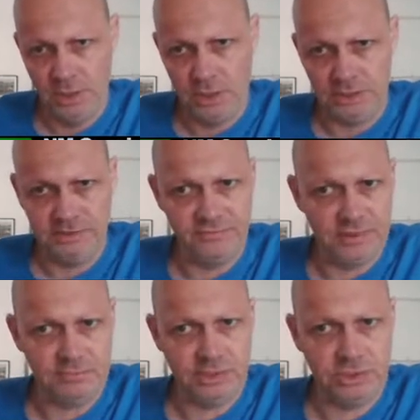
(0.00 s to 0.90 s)
I
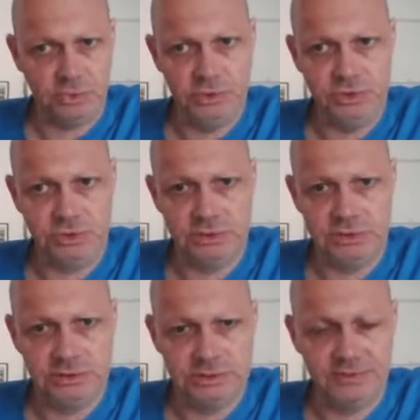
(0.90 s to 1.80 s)
develop my queen to
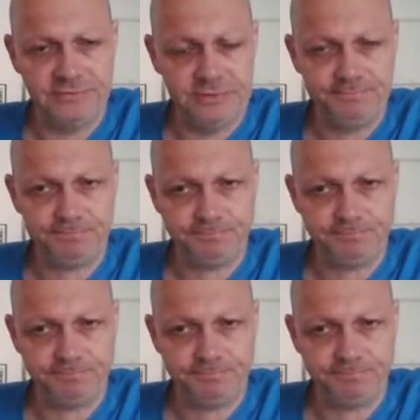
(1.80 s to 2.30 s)
c7,